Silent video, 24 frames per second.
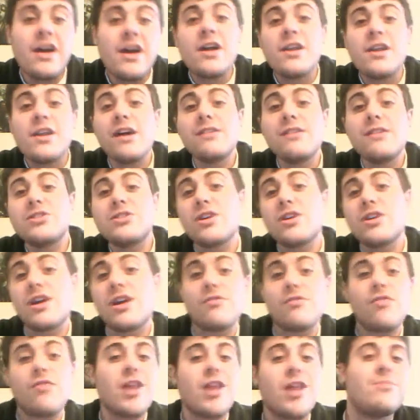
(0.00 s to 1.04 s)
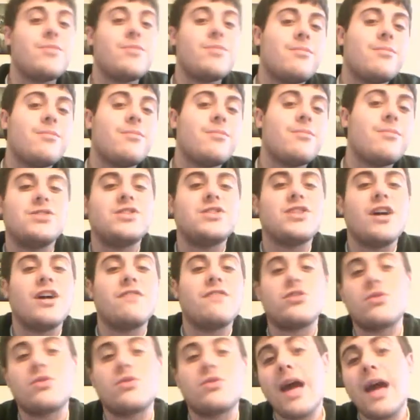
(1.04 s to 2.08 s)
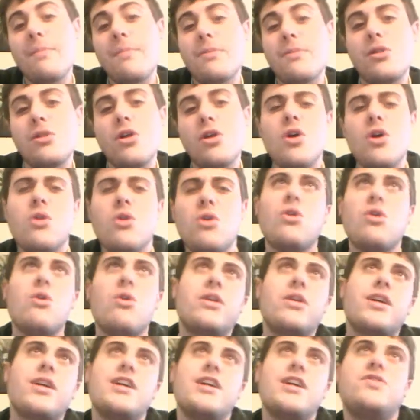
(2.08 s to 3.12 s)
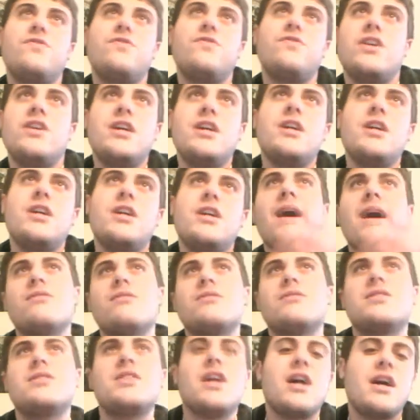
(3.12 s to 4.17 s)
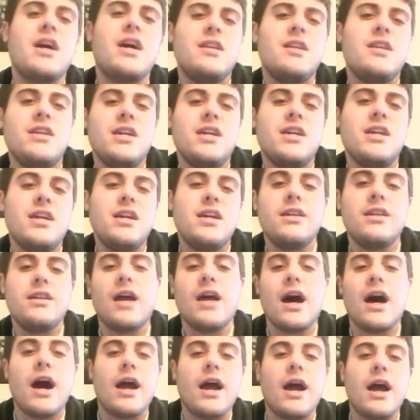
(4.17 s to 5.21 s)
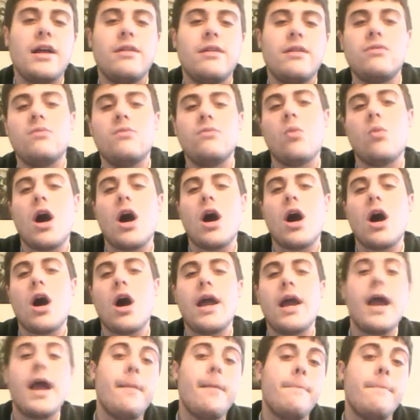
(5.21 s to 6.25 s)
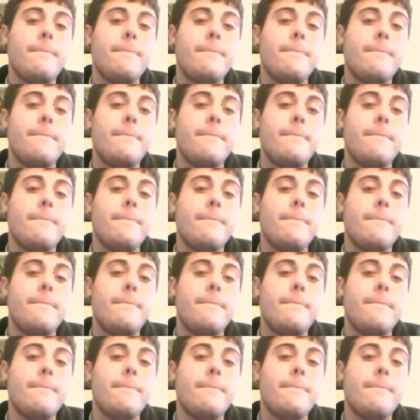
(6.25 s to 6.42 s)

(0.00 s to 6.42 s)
Now let's look at random numbers and stuff. So capital O, lowercase v, $D, 9, Y, M.